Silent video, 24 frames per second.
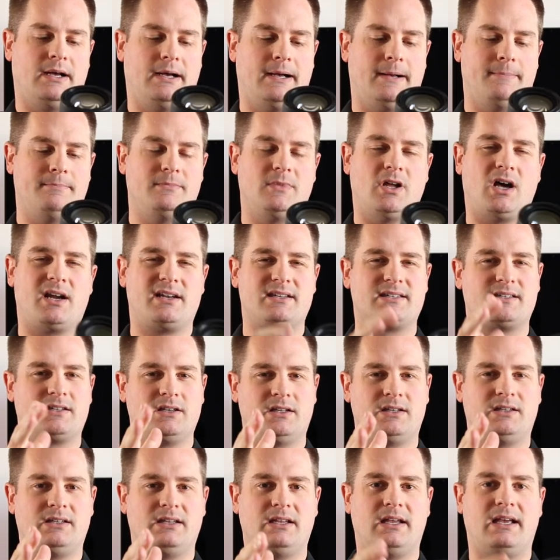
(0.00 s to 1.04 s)
um, not as
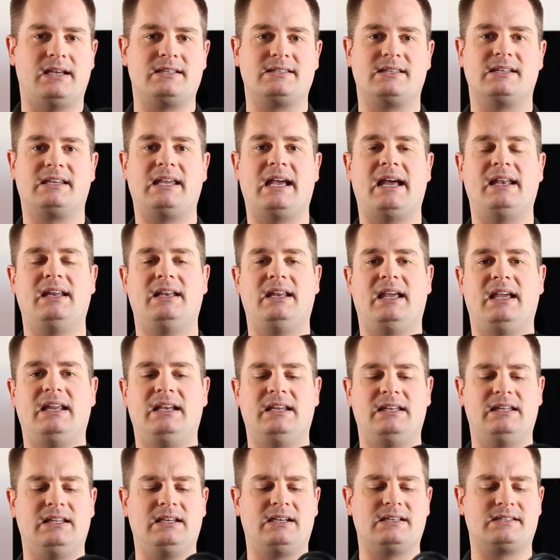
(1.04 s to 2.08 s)
good as the Canon
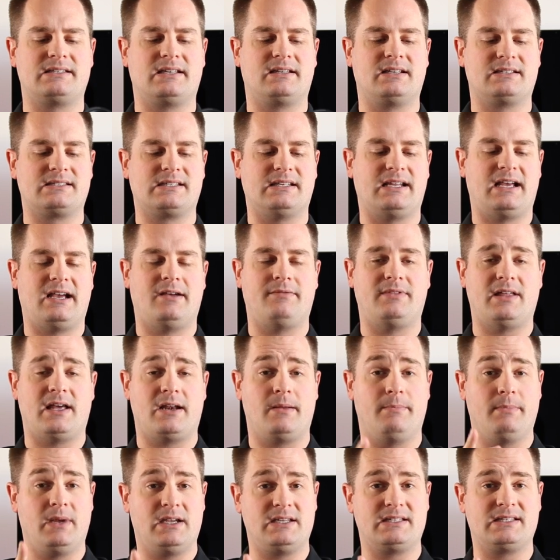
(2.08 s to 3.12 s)
eighty D because it doesn't have that
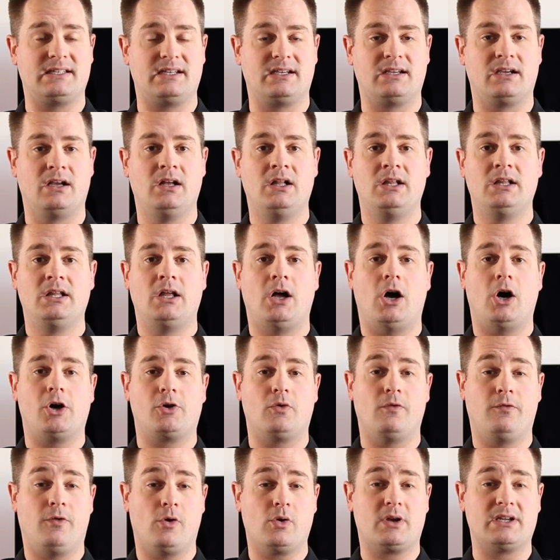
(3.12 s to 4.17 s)
amazing
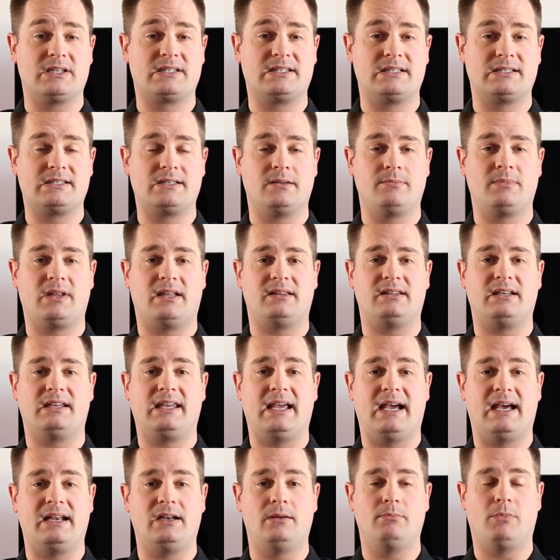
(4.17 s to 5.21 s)
autofocus system that the
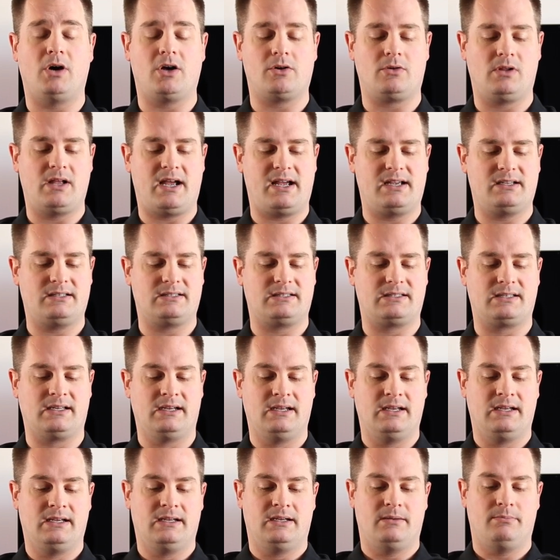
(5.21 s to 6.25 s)
Canon model has.
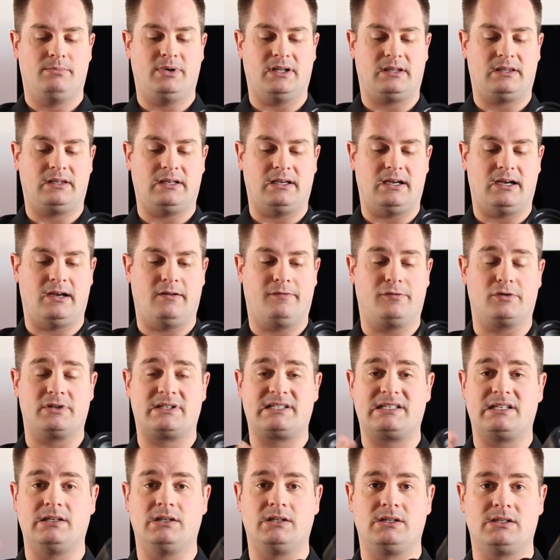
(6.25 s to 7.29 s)
But uh, for
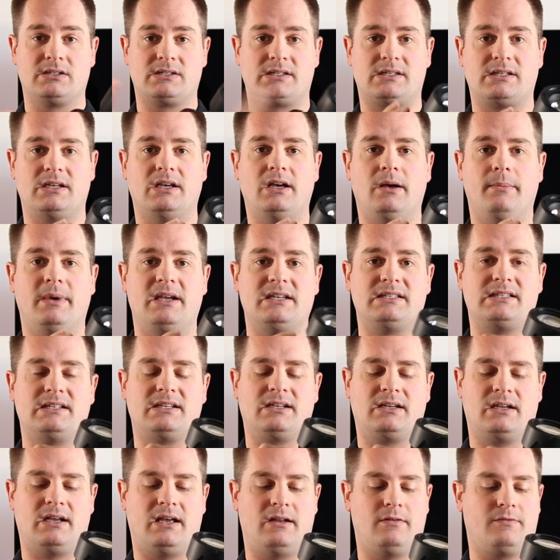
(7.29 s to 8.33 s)
stills,
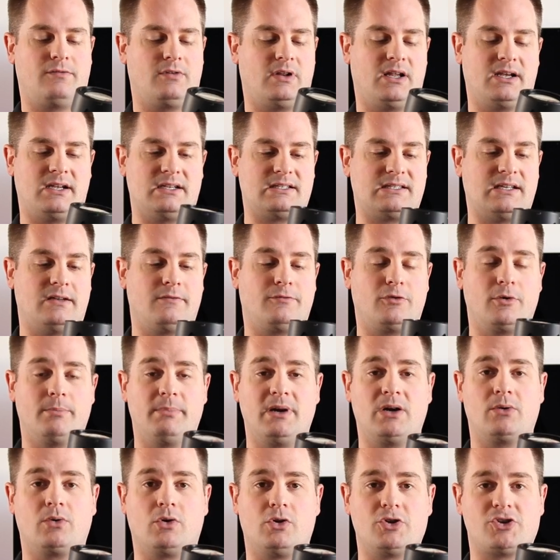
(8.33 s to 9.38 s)
amazing. And for, like I said, for
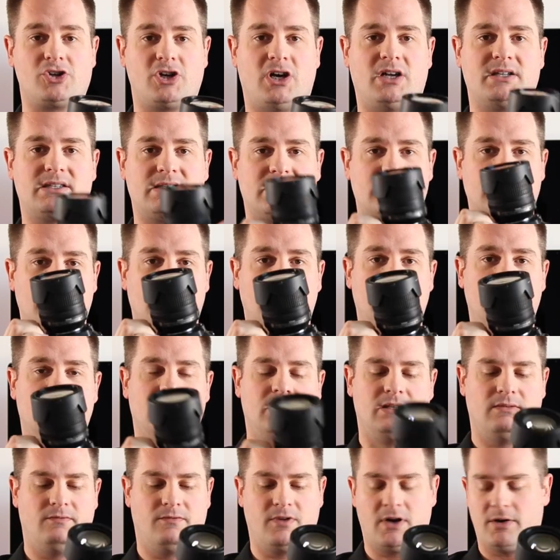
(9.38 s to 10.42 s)
B-roll shots,
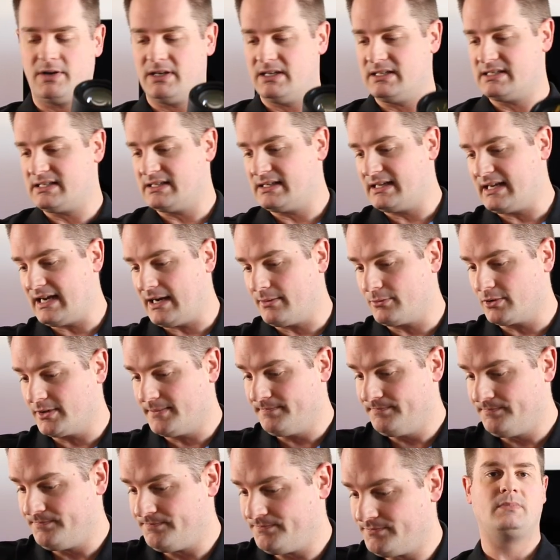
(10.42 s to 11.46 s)
very decent
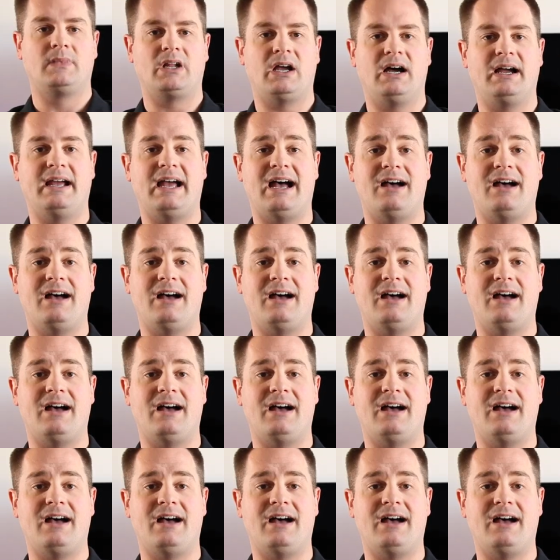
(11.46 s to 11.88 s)
camera. I